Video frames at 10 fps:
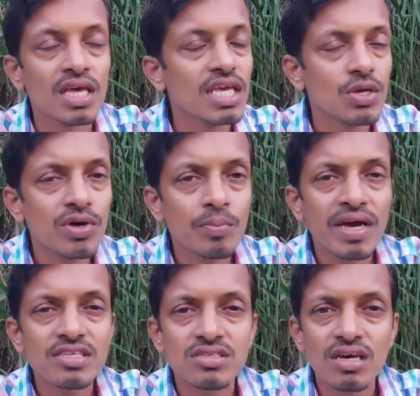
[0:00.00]
Even
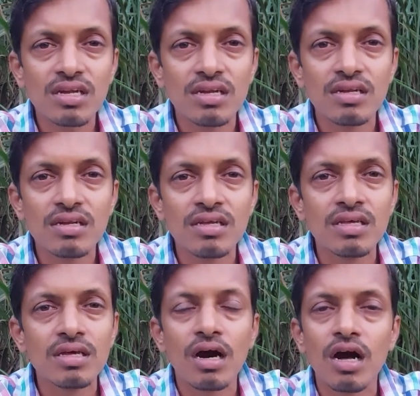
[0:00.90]
my son
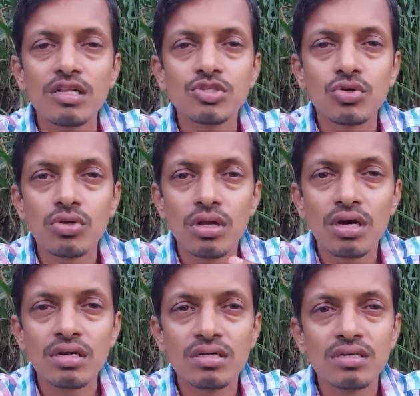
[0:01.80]
also
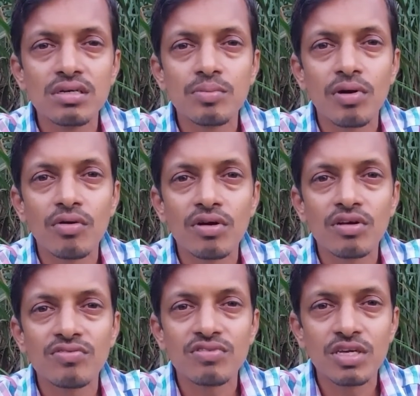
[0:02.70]
learned power
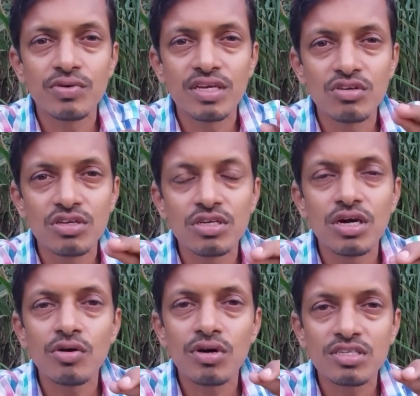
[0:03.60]
of giving. You know, he
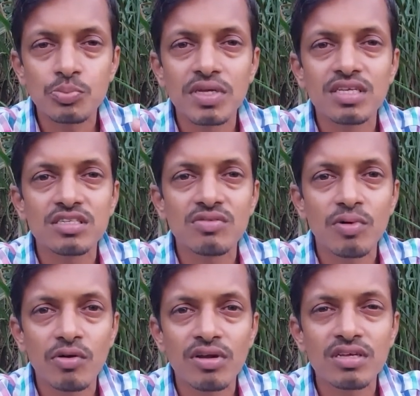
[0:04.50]
have experience of
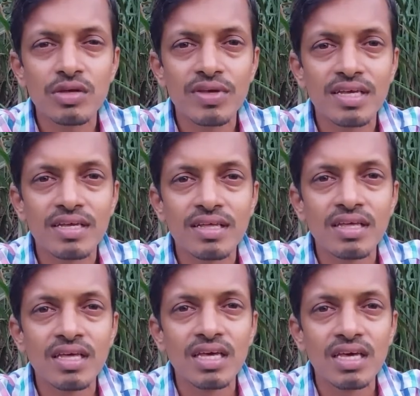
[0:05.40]
power of giving.
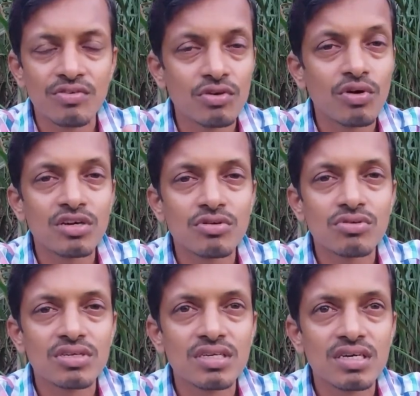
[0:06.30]
If you want
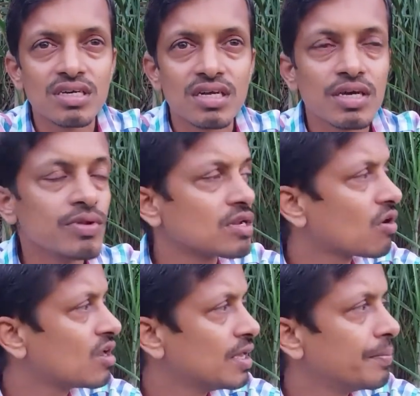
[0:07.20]
to hear, I will
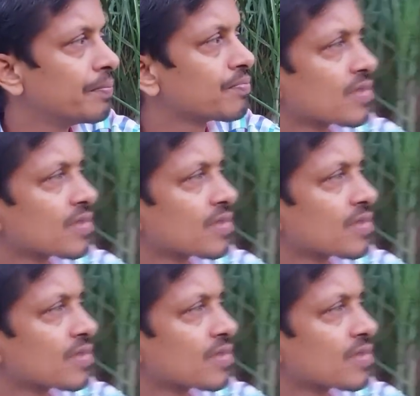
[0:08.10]
call him.